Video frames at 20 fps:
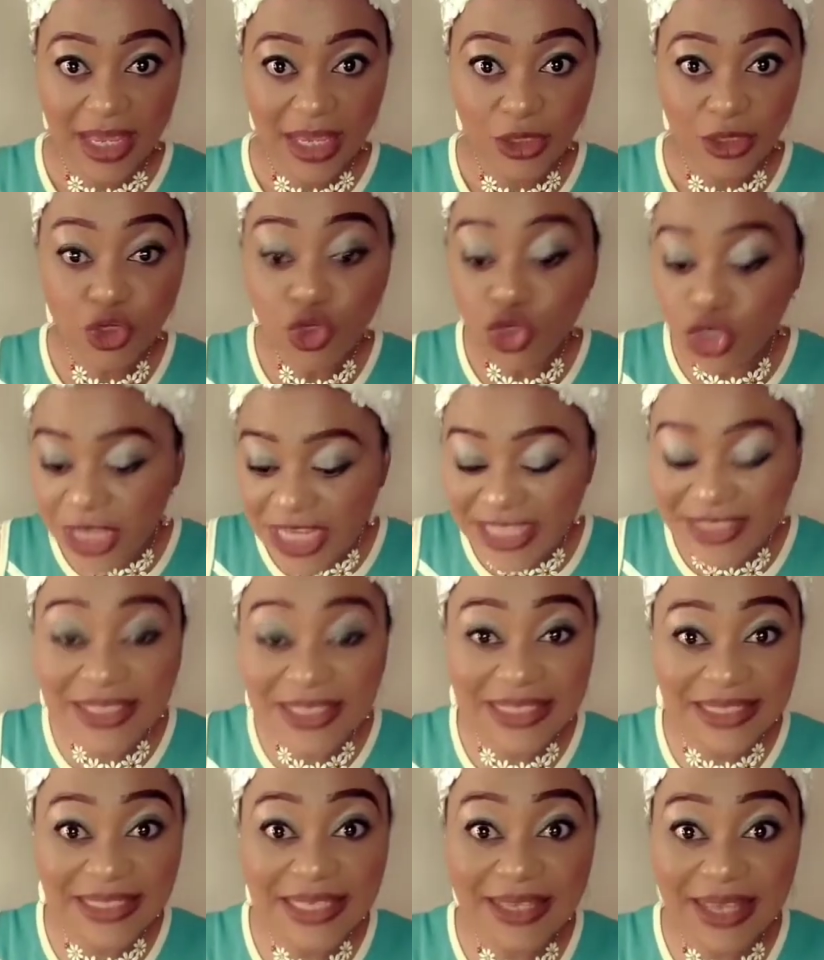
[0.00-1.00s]
You need to
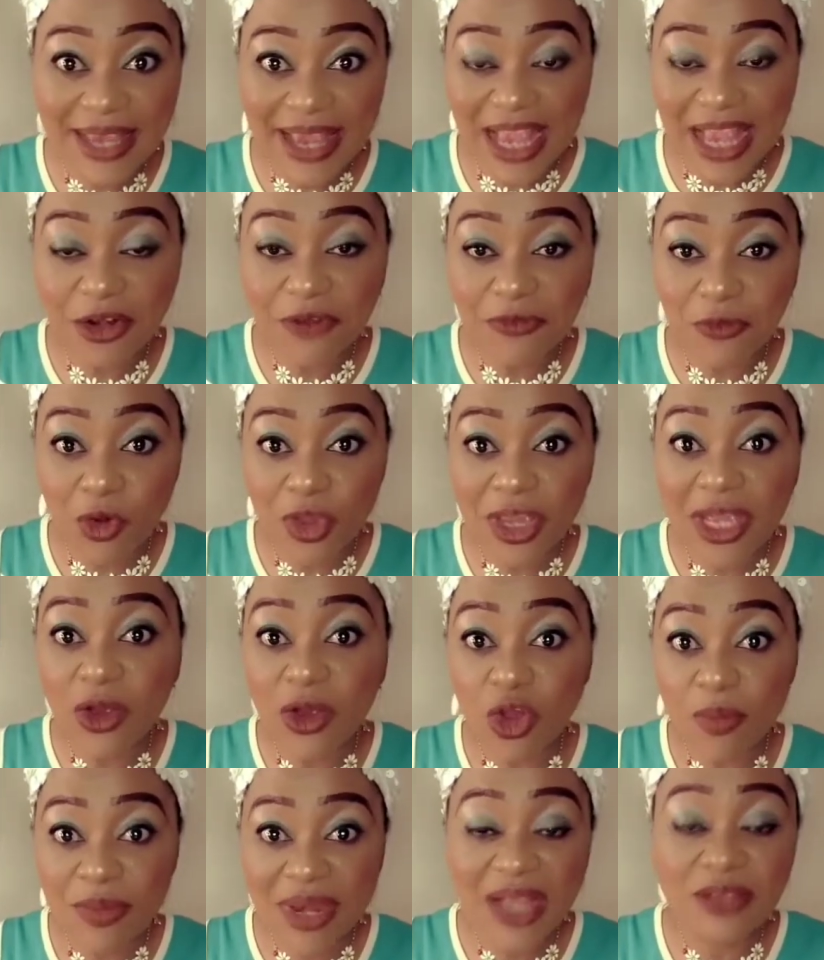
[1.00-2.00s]
see the kind of oil
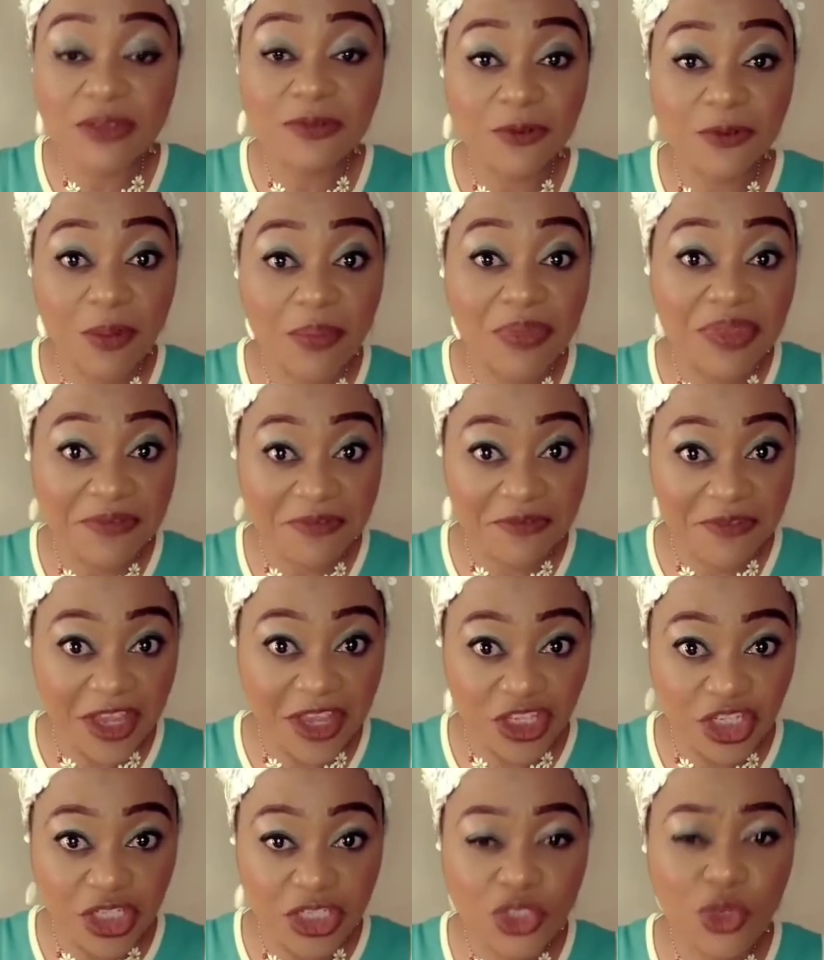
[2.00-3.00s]
coming out from the
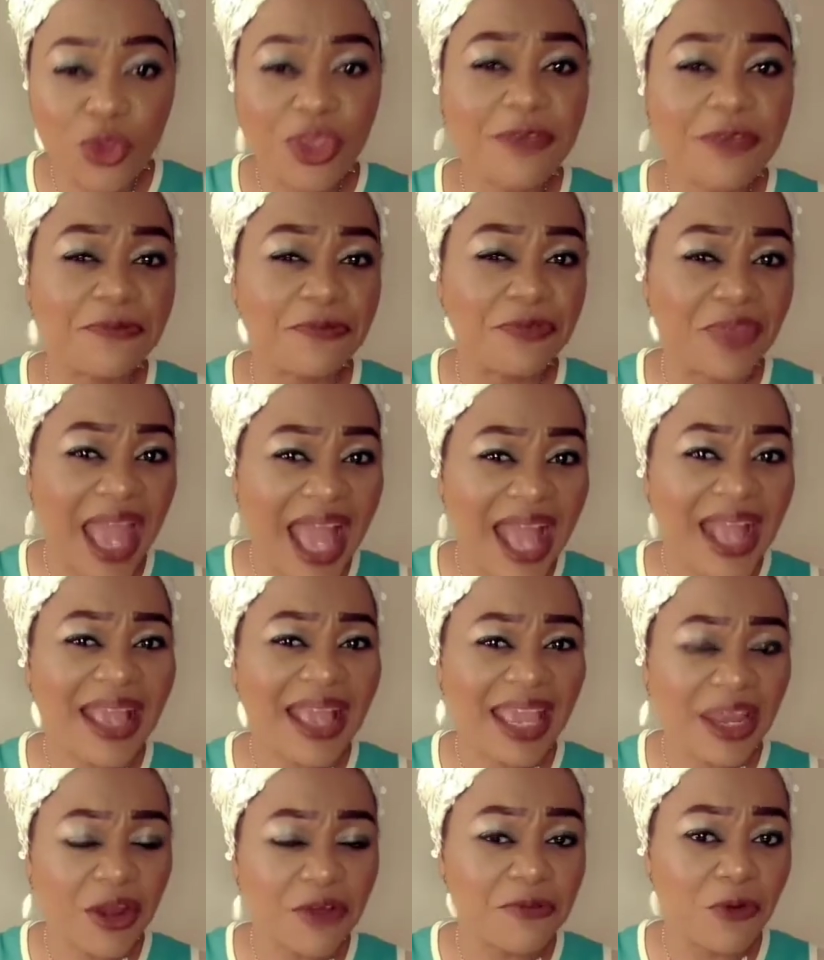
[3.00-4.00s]
fish. So if that
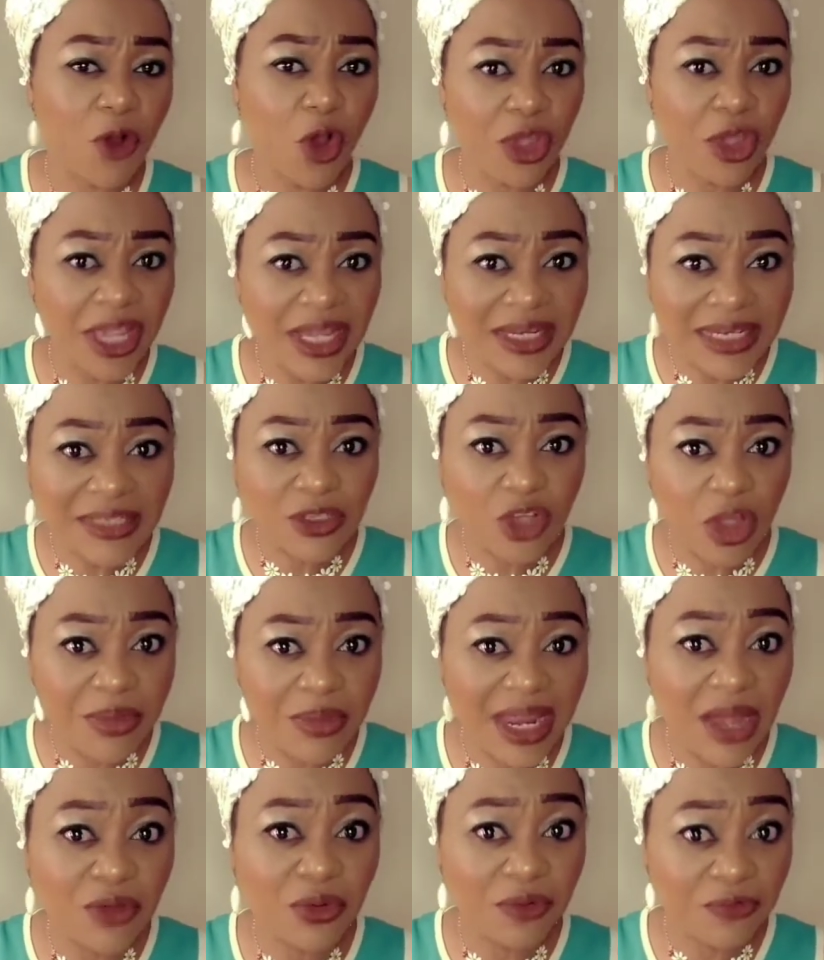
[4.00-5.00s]
kind of oil is
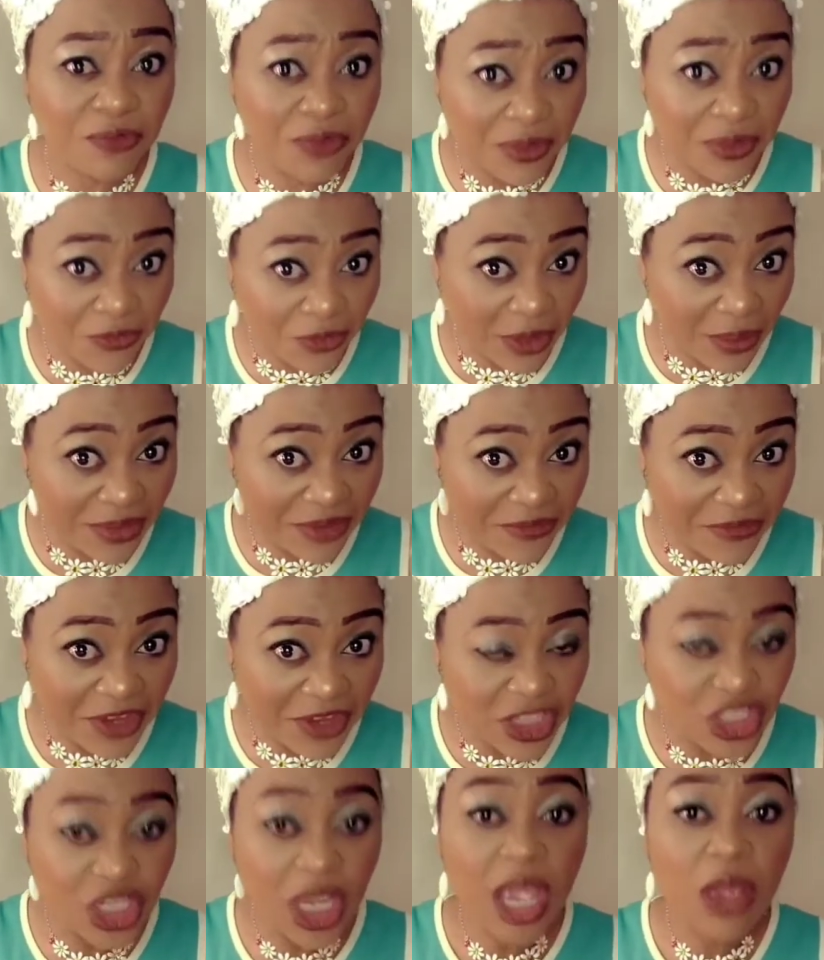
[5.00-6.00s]
coming out from the
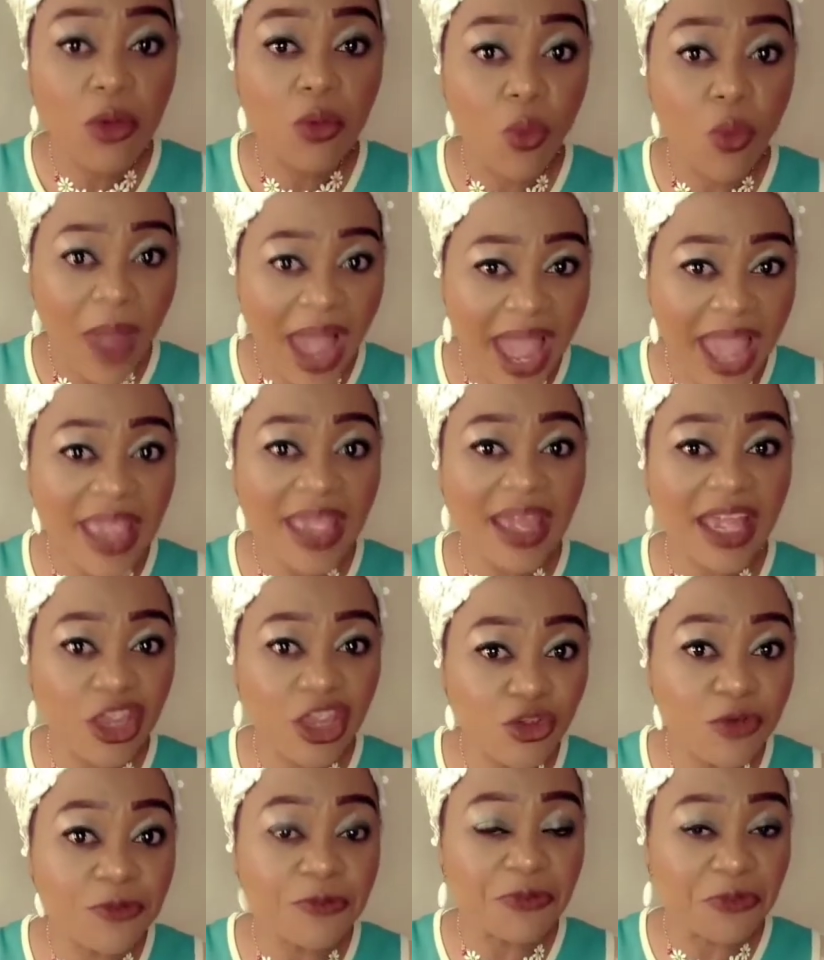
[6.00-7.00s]
fish, why are
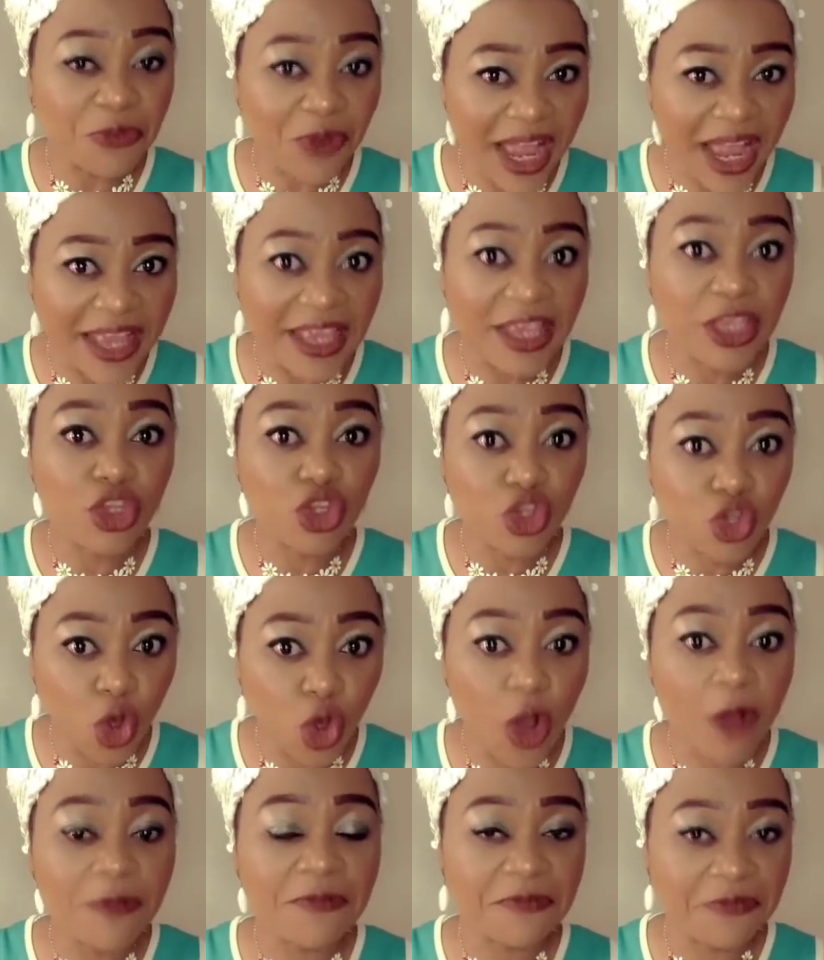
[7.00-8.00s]
you frying
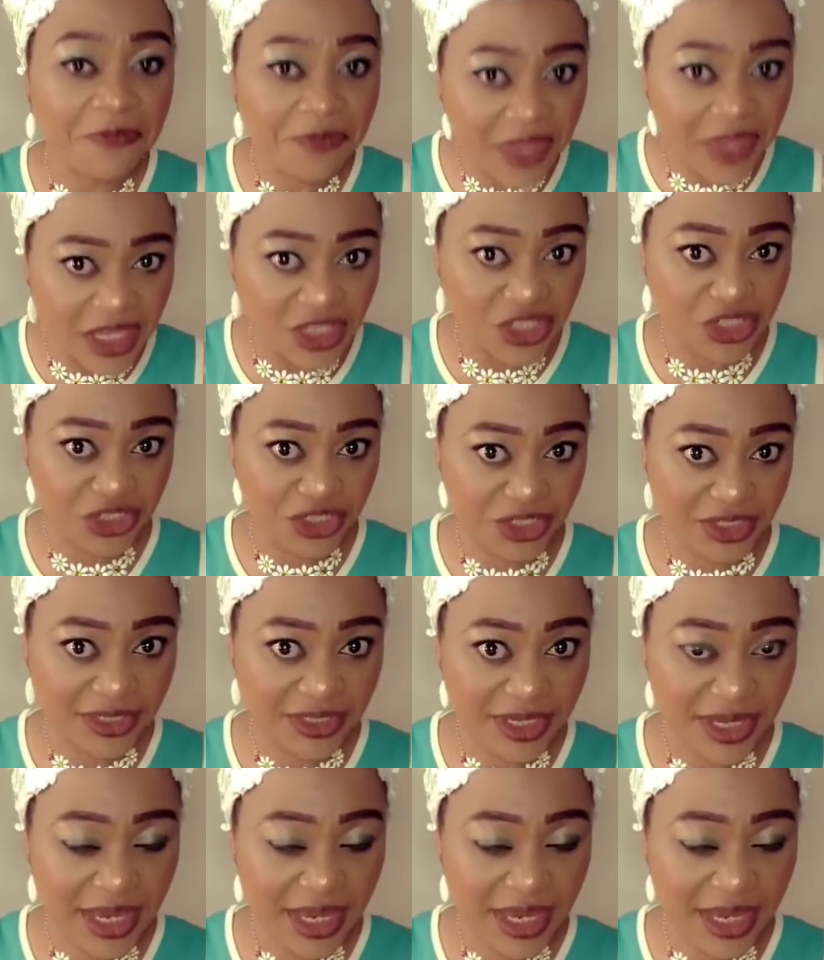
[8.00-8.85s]
your fish?